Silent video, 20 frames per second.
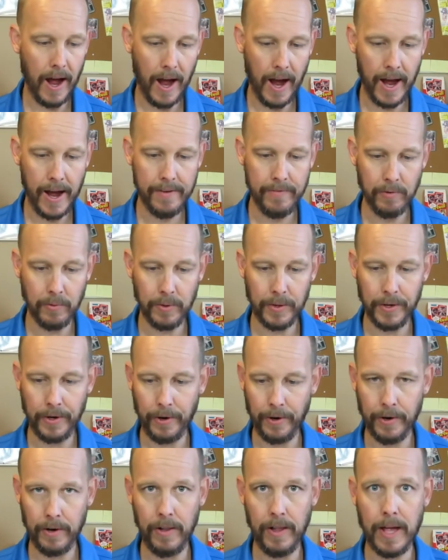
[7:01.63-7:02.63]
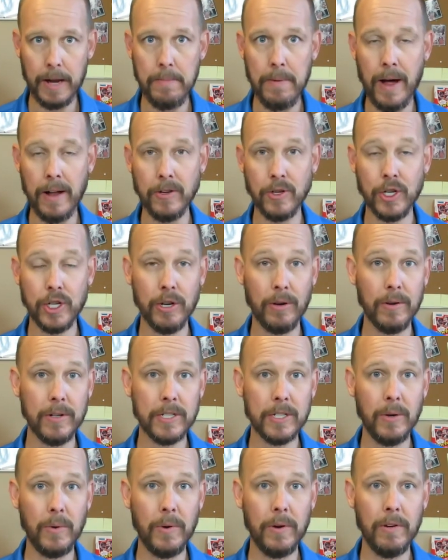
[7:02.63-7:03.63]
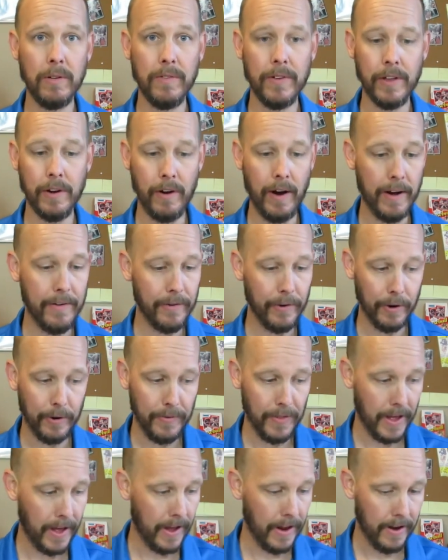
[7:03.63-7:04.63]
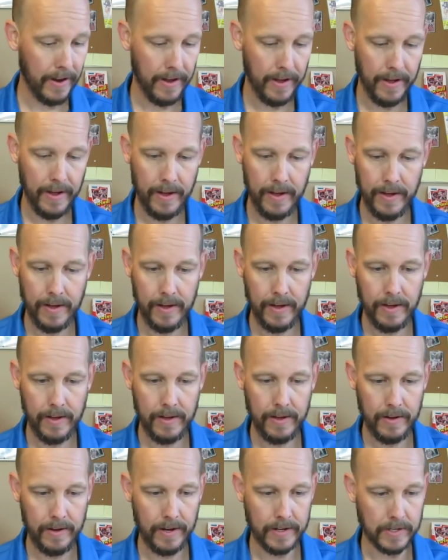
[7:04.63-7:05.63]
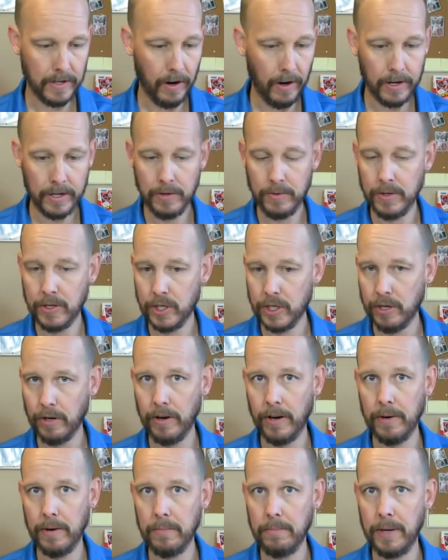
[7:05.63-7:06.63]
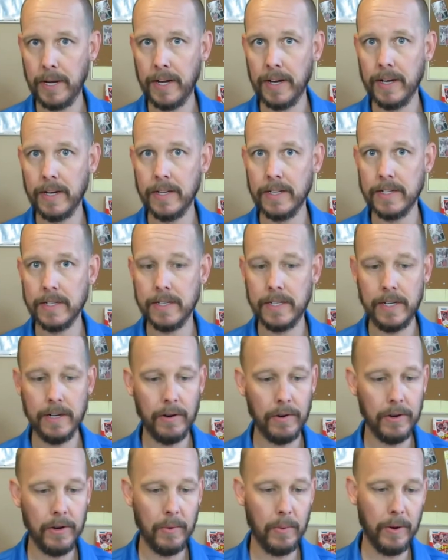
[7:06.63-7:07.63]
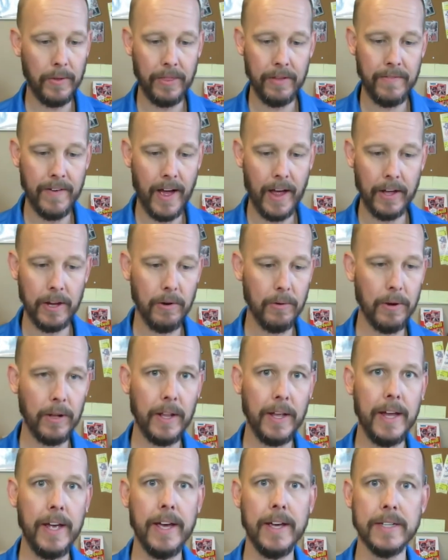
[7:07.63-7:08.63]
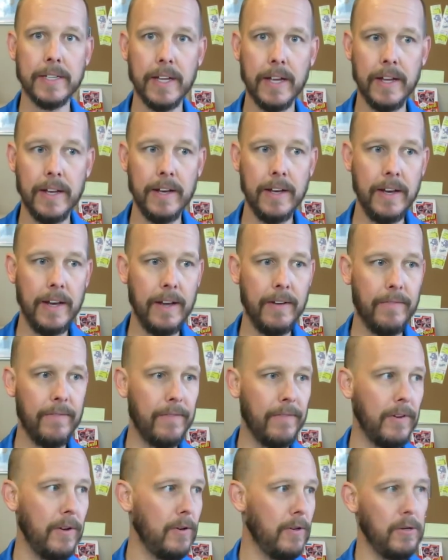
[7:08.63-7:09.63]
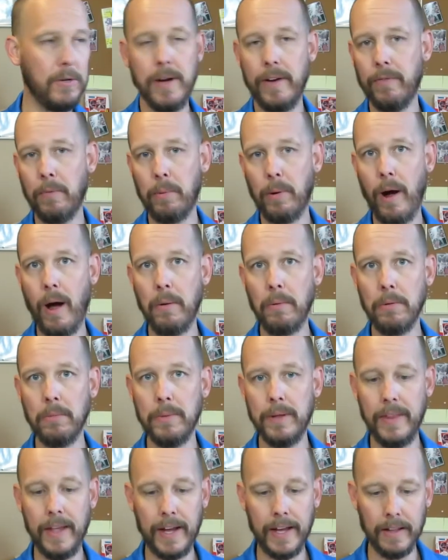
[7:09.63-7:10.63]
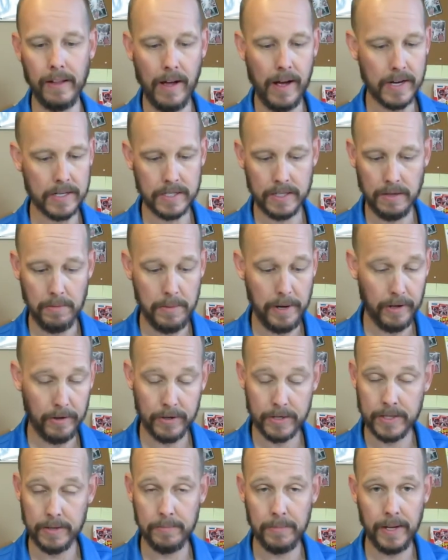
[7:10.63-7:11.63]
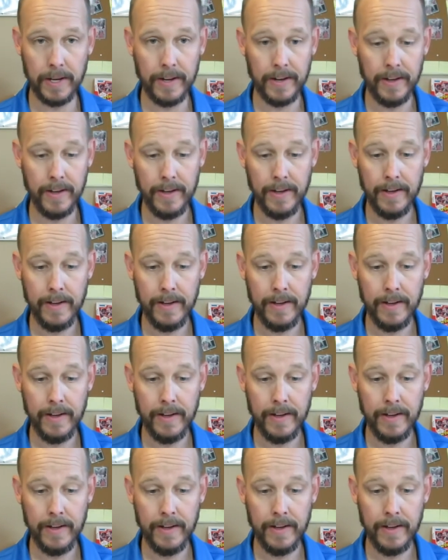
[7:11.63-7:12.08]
I haven't really heard a lot about insurance going over there. I've heard that it's hard to insure it because you don't know what the value really is, and if you do have a problem and they get lost in the mail or something,